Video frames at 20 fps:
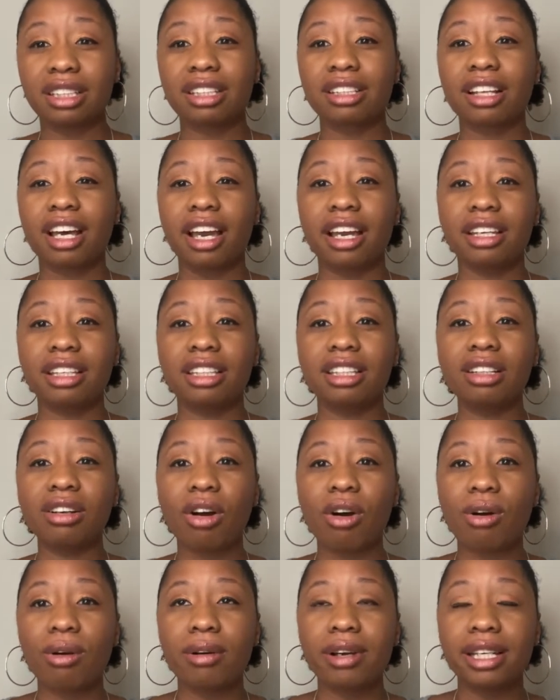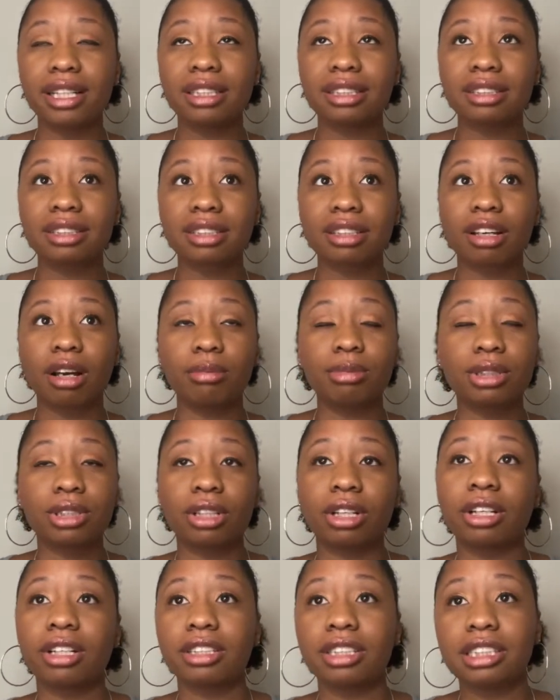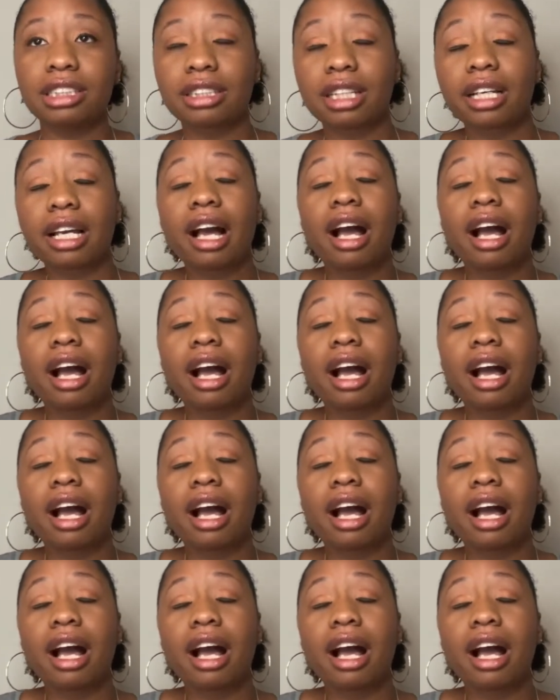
Like, he always comes to her and he's like,